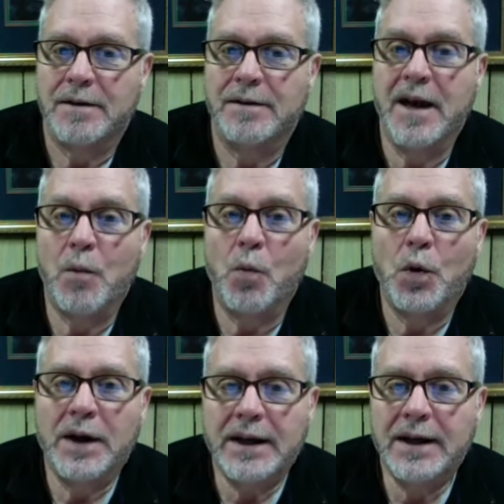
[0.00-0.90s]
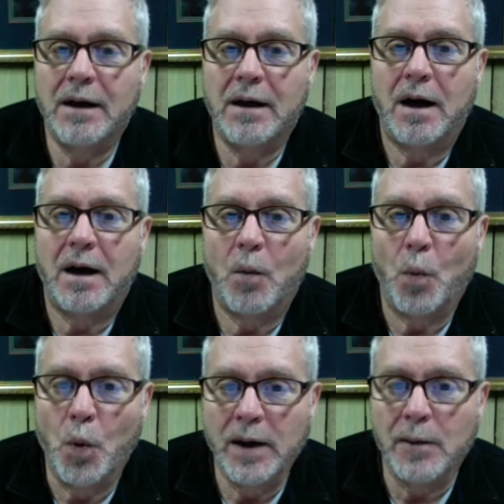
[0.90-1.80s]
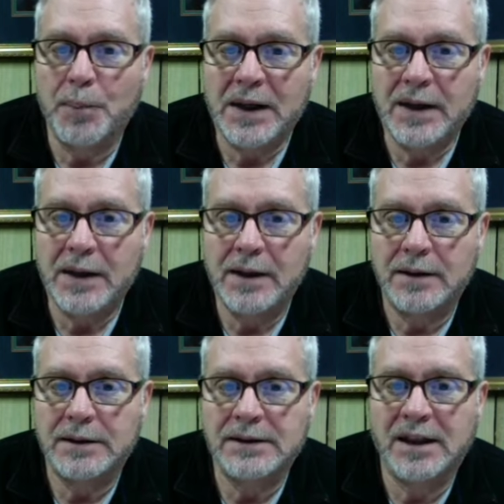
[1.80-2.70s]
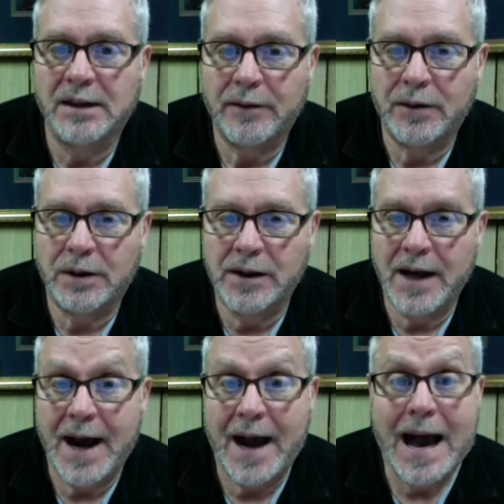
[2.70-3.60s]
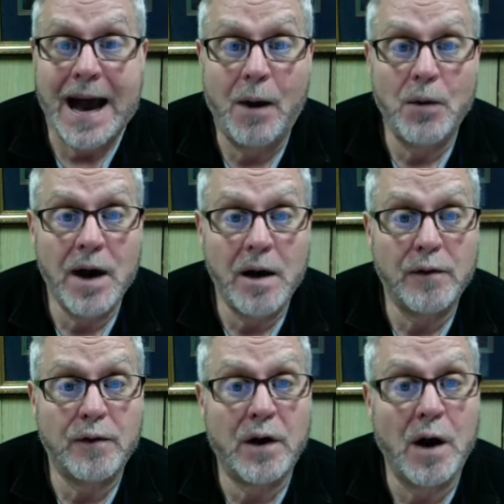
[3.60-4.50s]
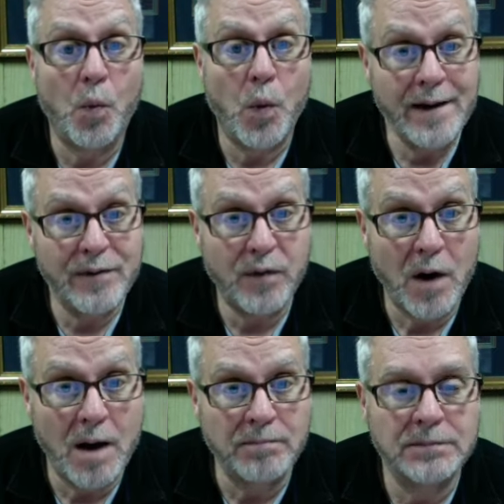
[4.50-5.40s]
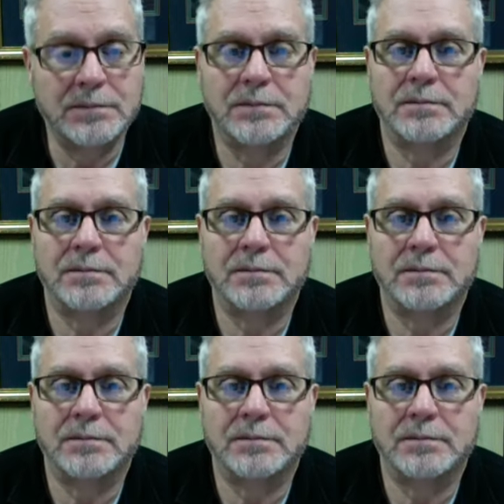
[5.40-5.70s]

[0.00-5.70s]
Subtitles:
that we will be delivered out of, away from